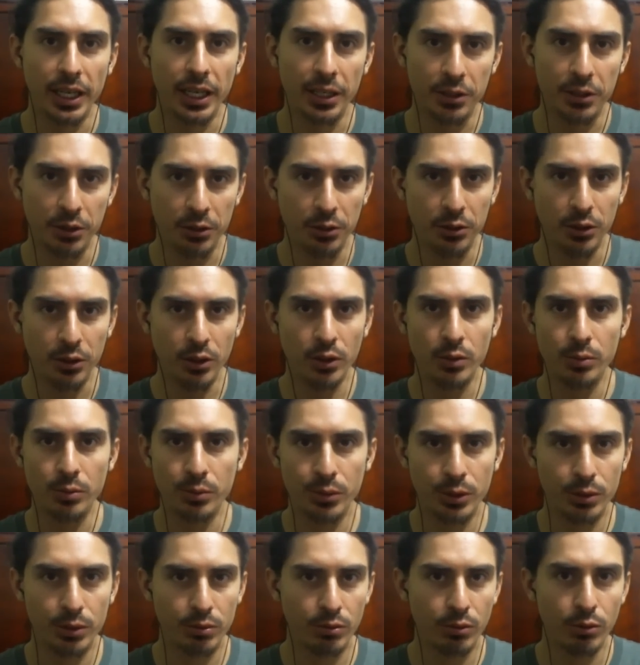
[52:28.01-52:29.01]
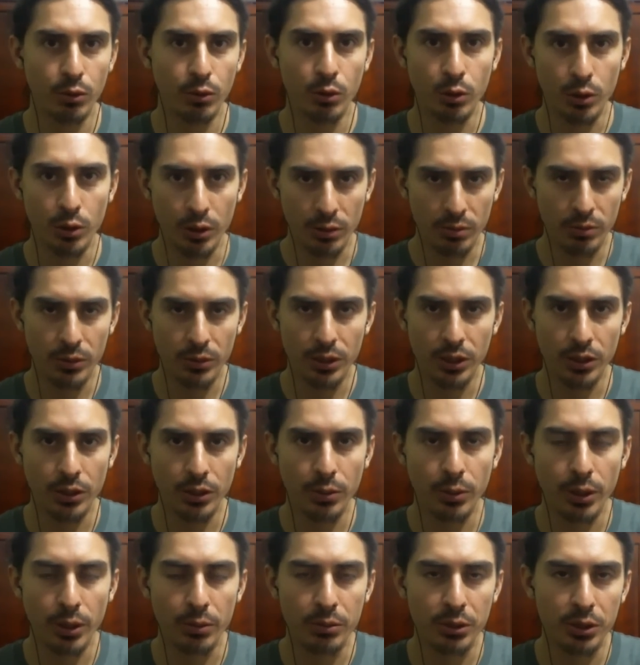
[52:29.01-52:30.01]
exosomes for, the
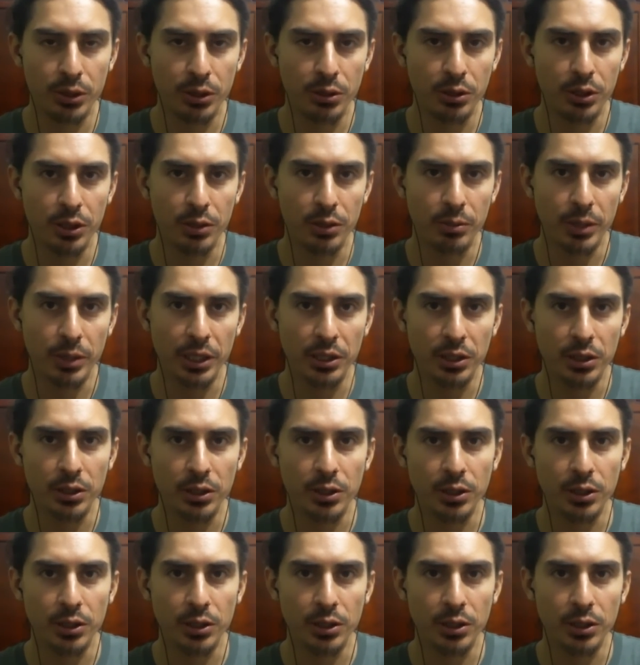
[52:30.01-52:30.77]
purpose you just mentioned.